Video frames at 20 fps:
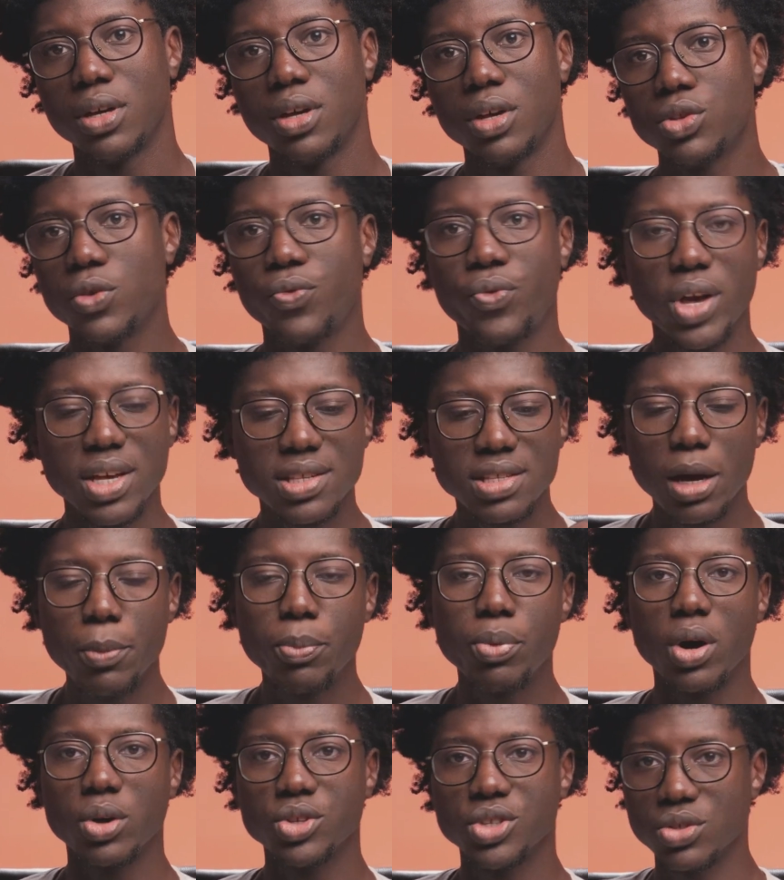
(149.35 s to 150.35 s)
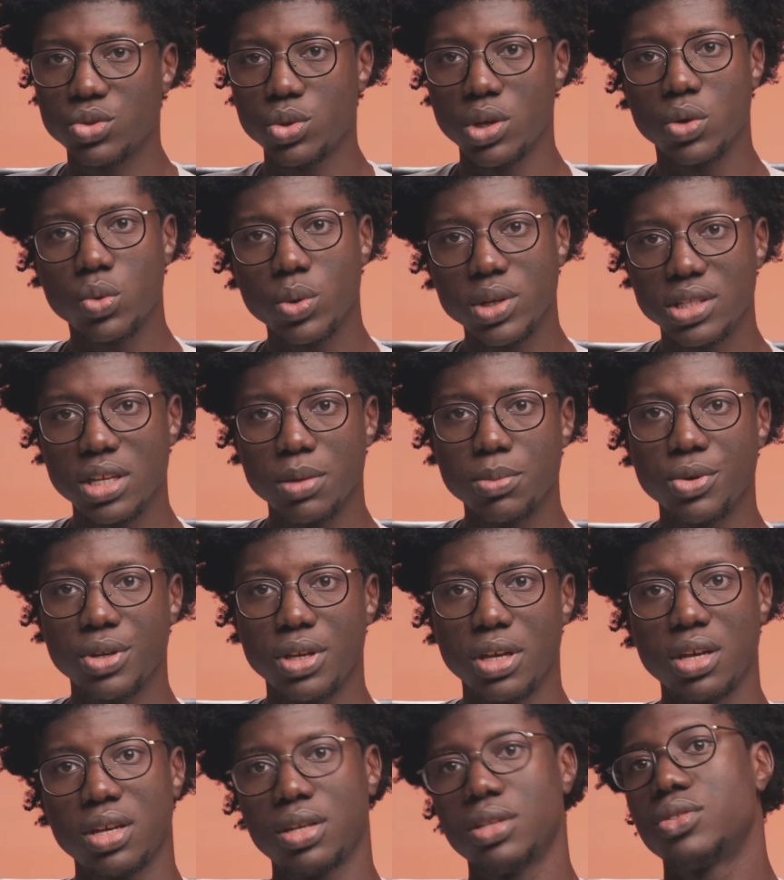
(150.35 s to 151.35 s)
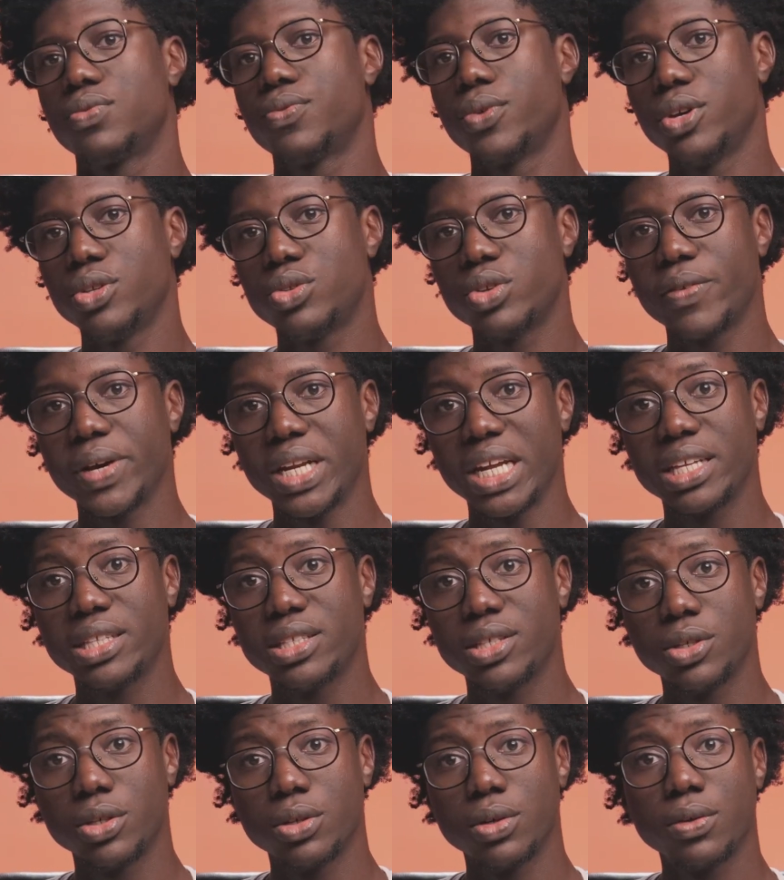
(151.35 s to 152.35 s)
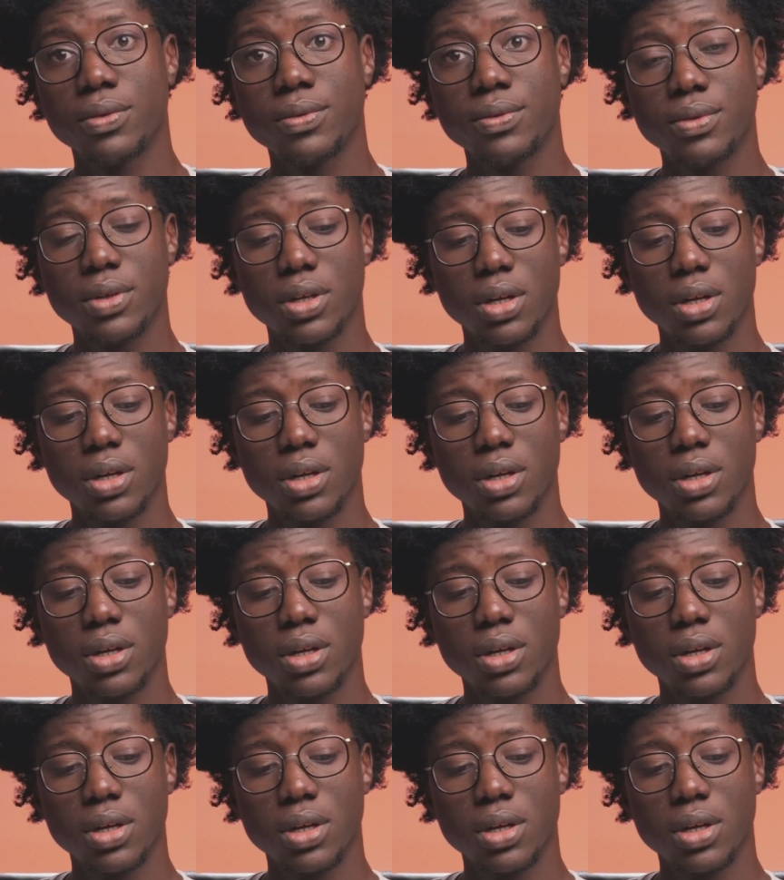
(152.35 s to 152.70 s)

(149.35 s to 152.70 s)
So for example, I'll just do a quick demo here for you to have an idea of